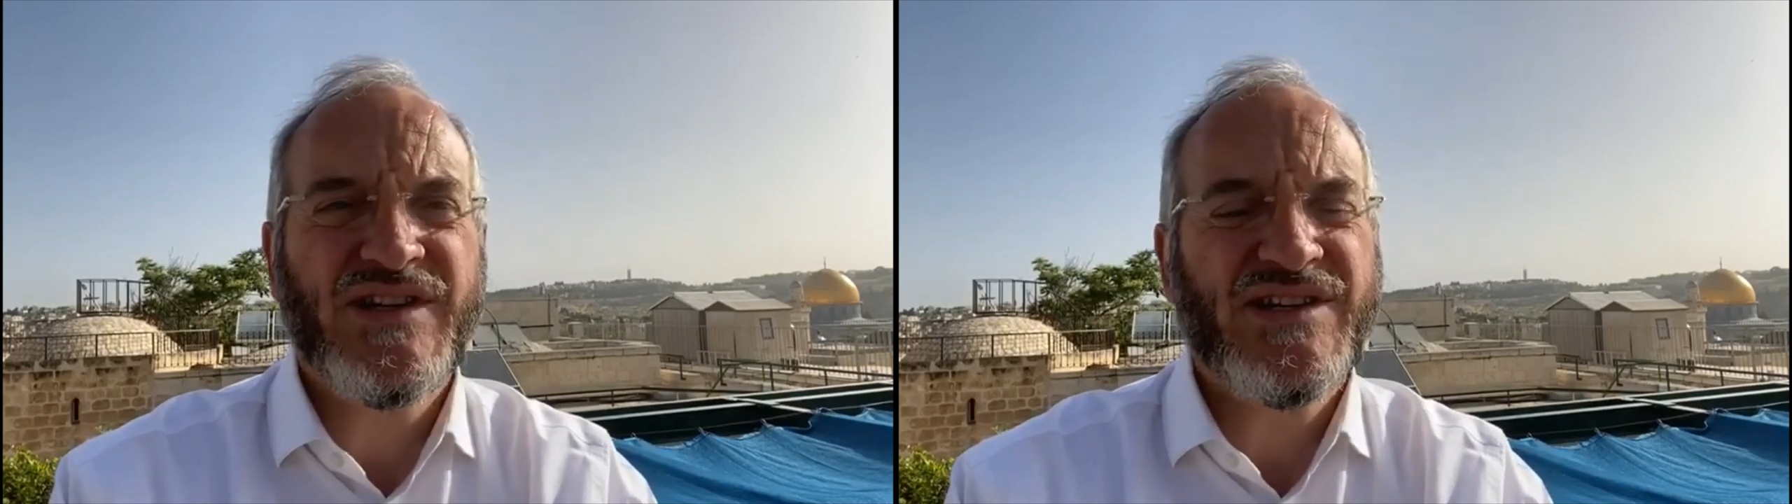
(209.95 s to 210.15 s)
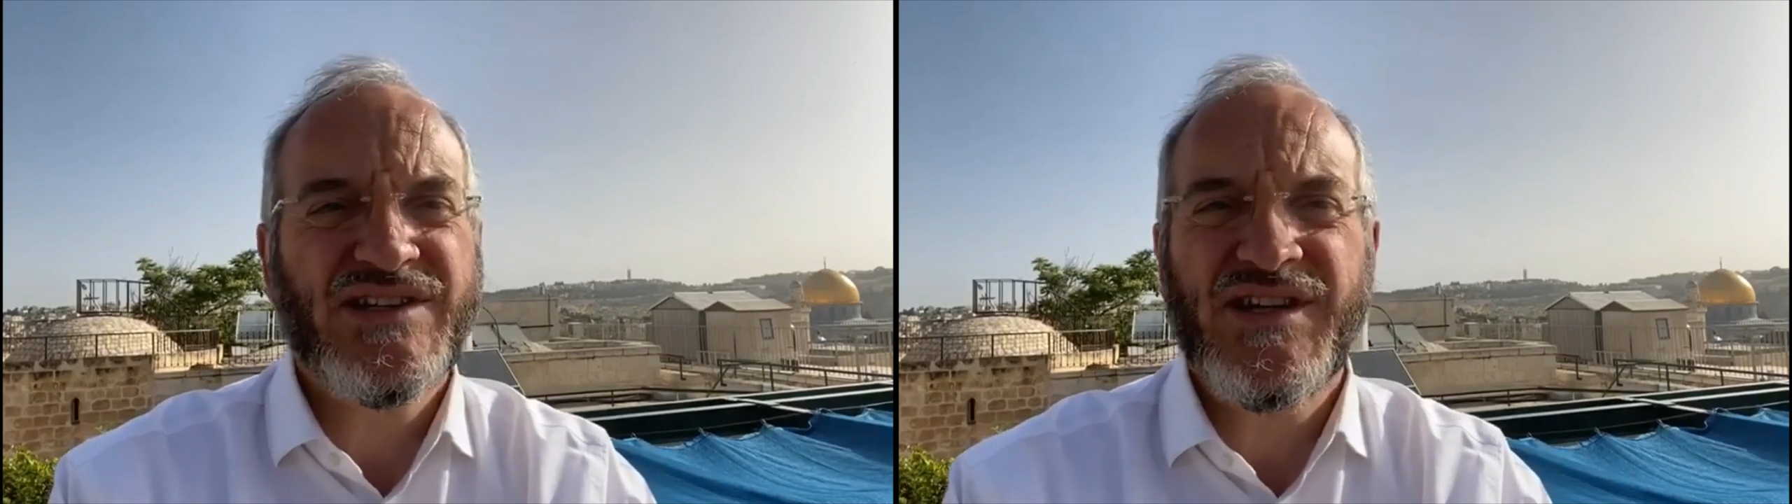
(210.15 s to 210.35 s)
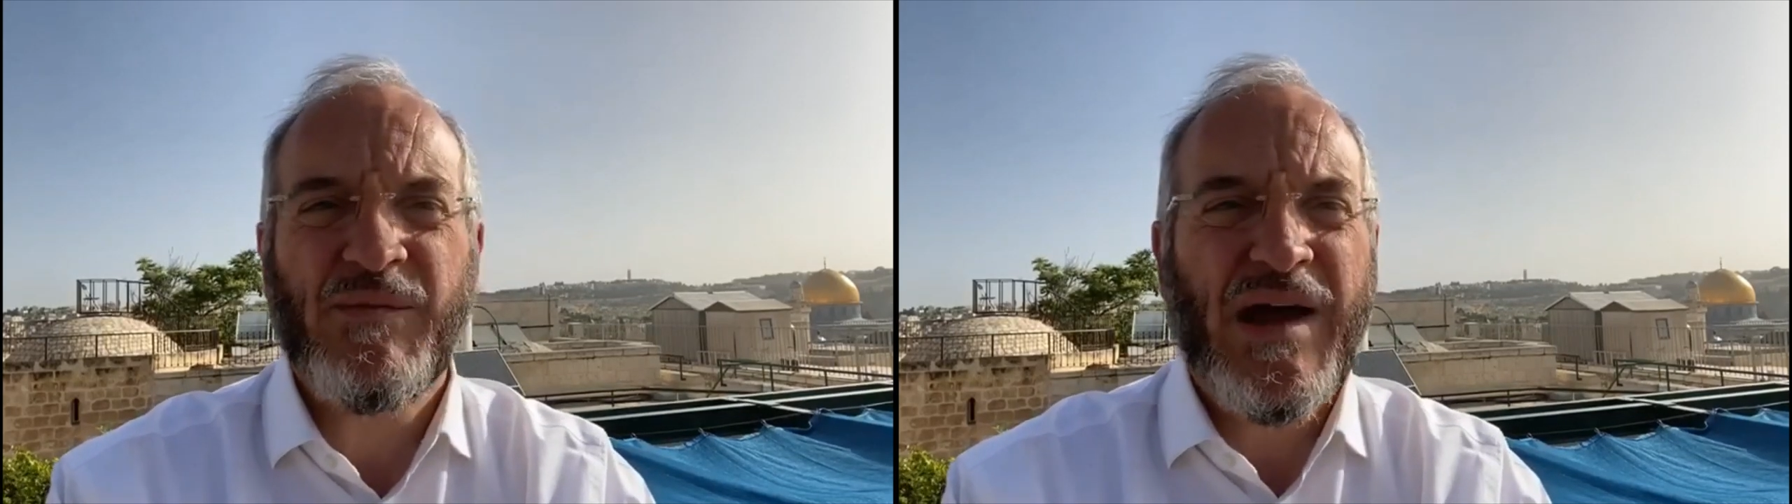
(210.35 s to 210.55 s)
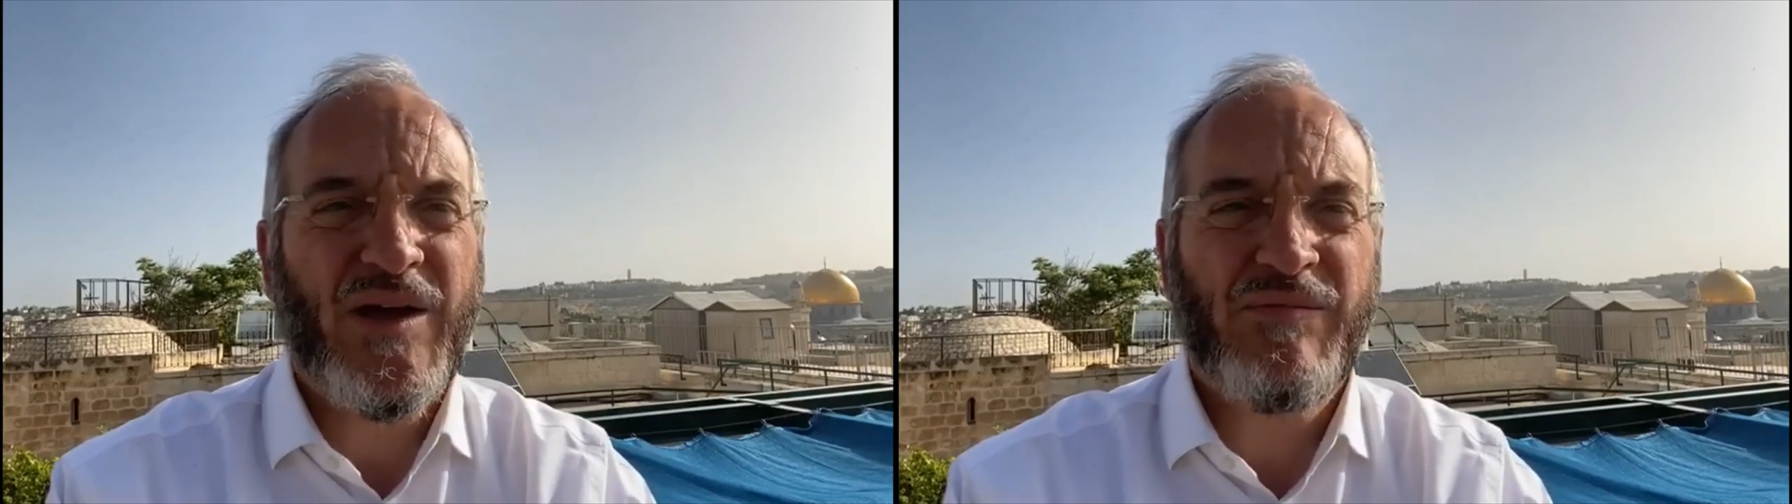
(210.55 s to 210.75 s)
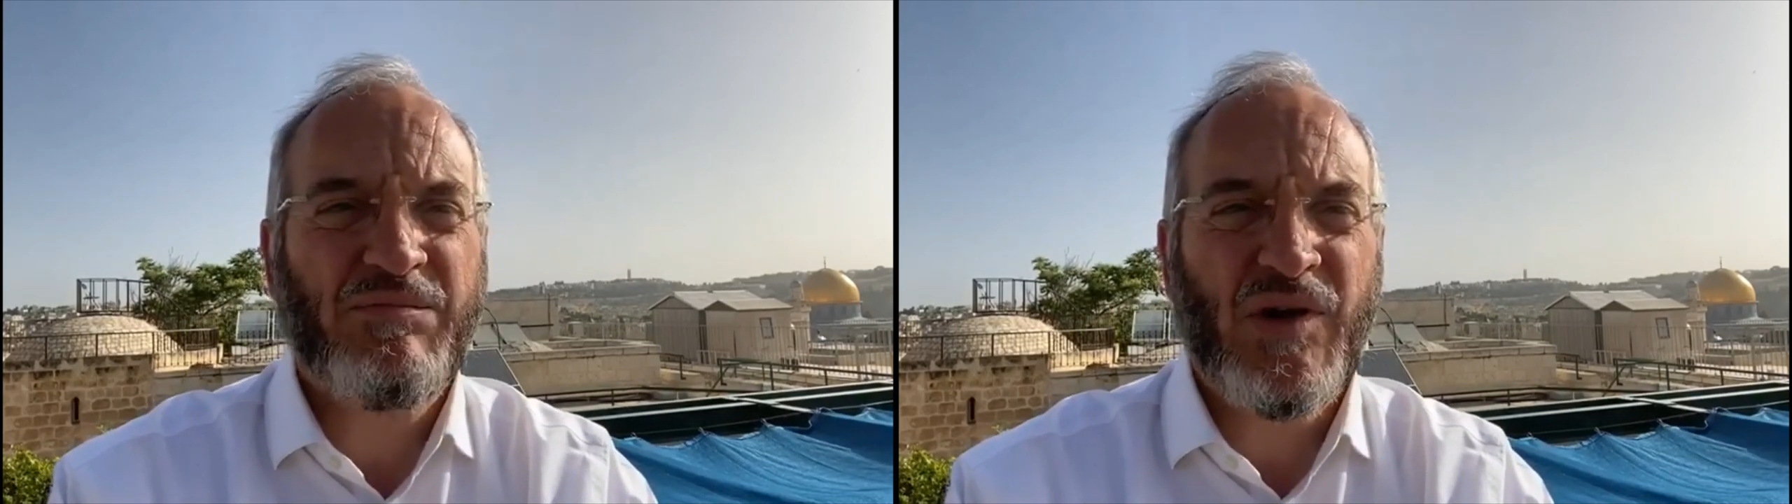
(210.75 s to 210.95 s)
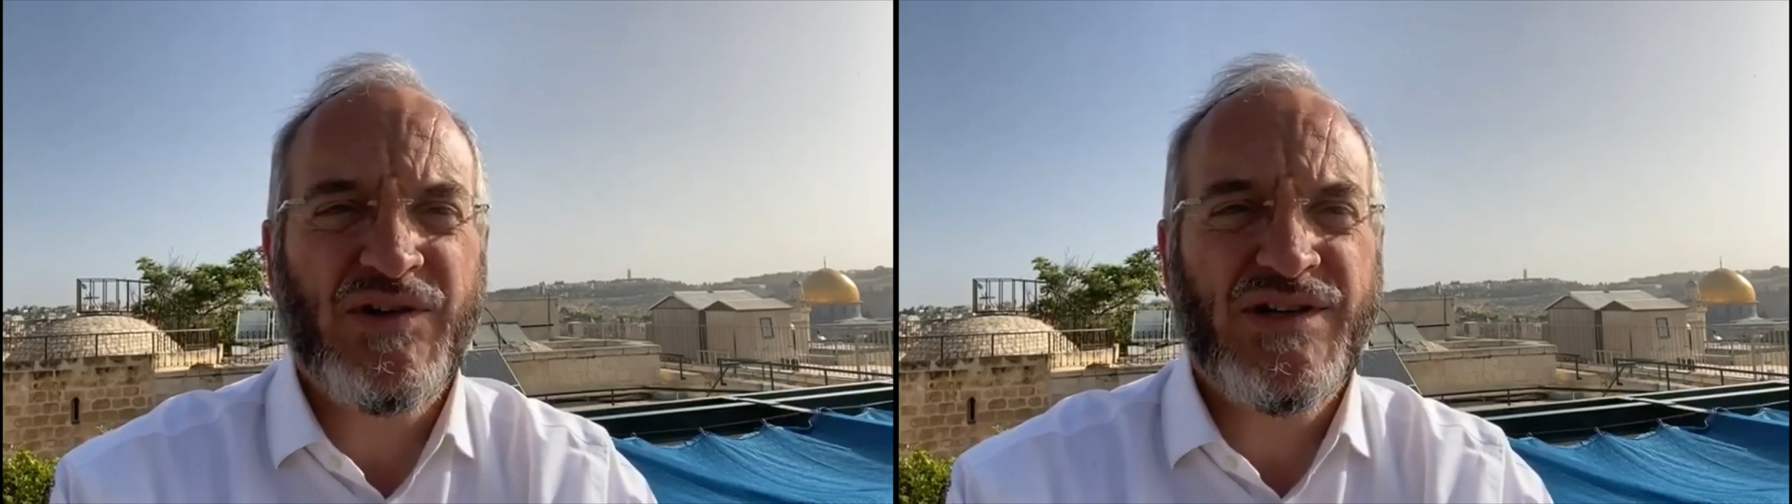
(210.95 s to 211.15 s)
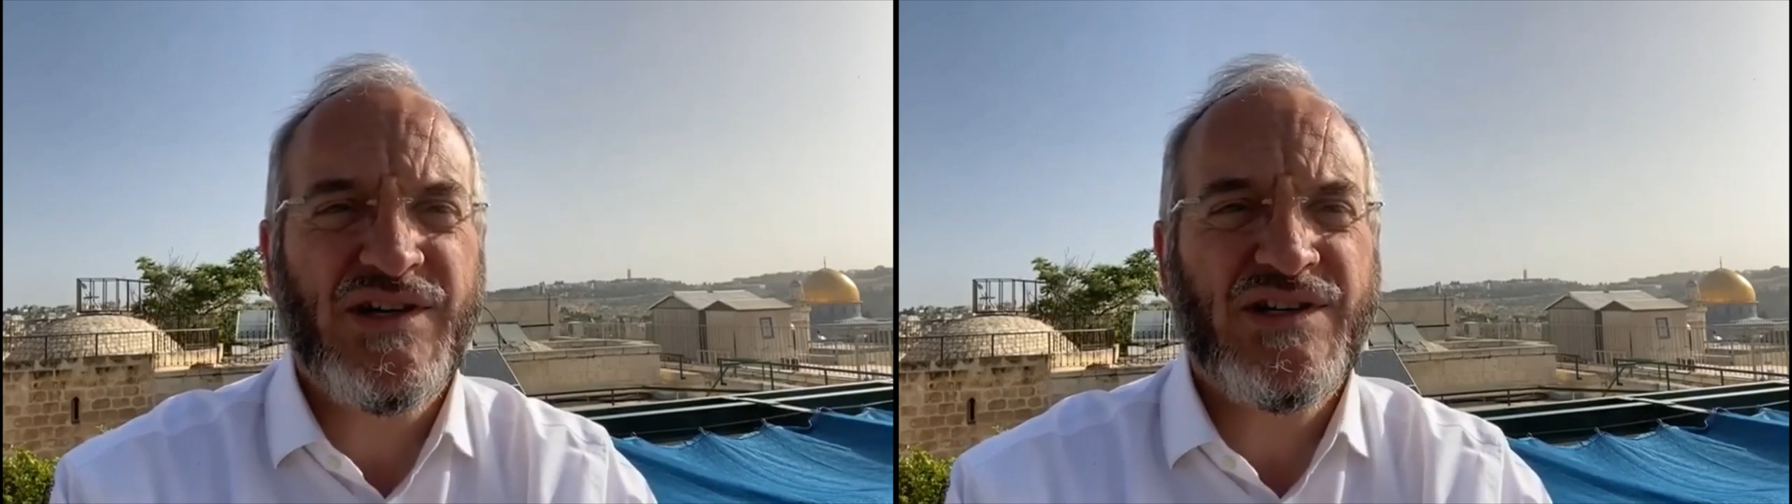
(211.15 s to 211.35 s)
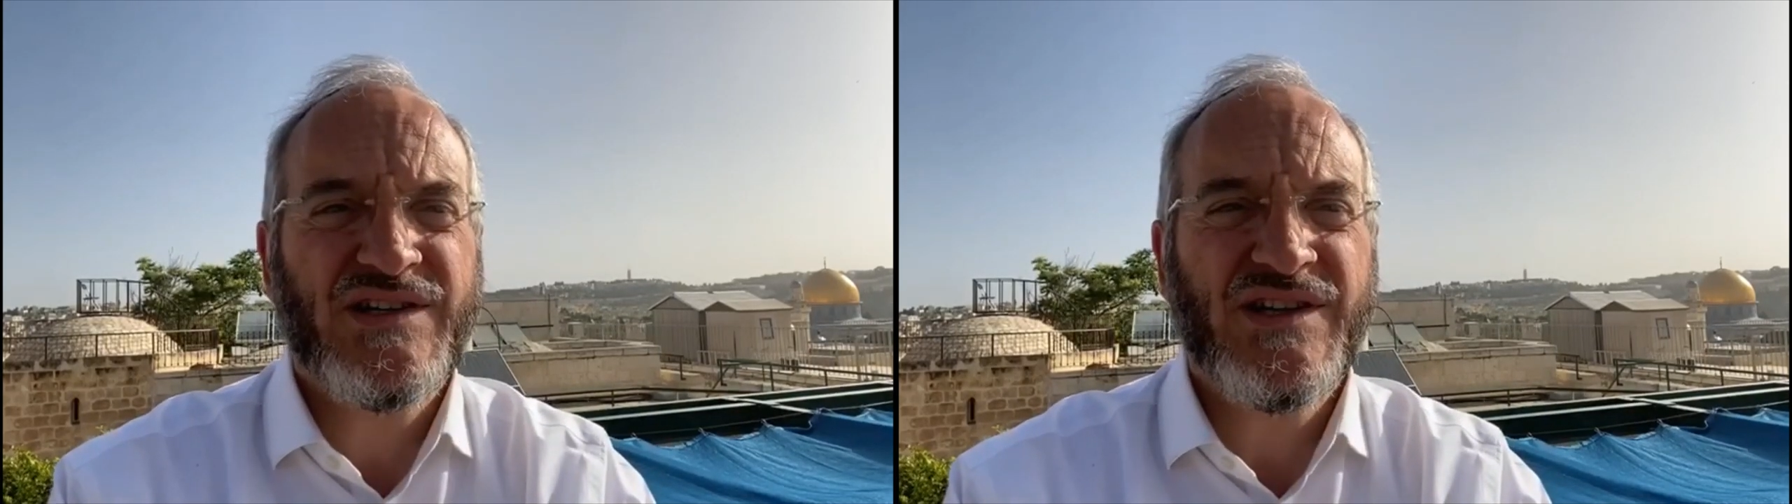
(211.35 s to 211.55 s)
This isn't about
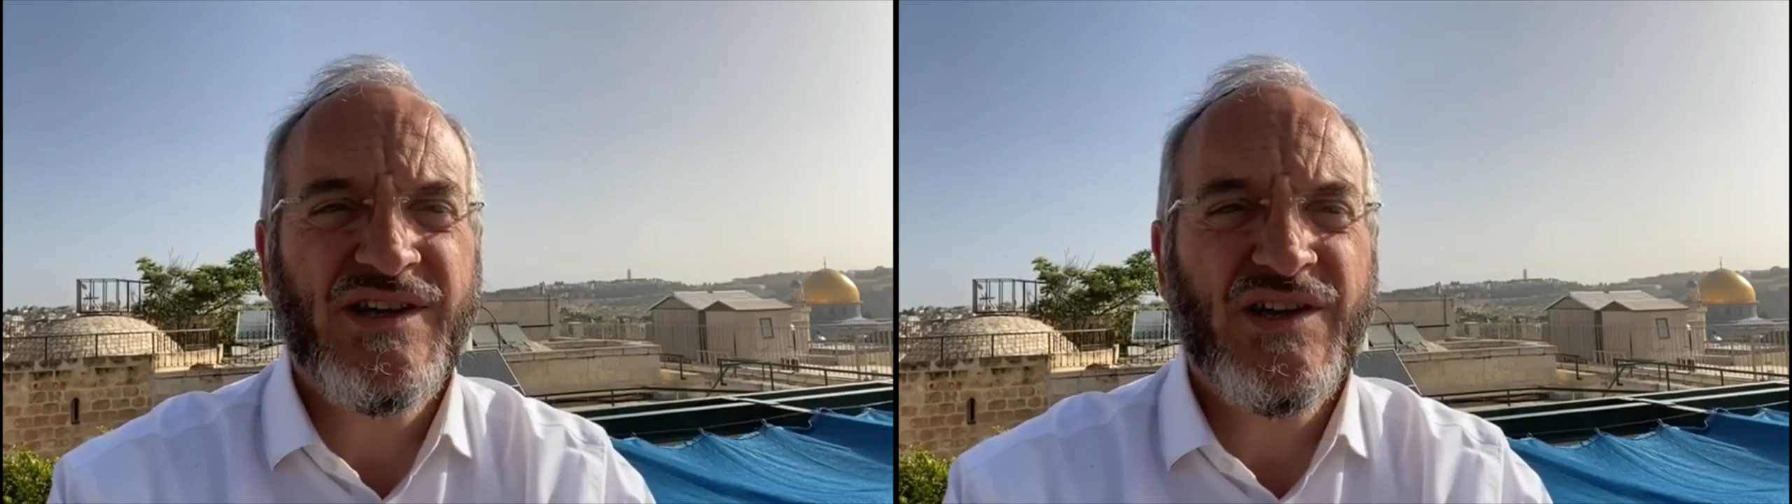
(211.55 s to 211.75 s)
politics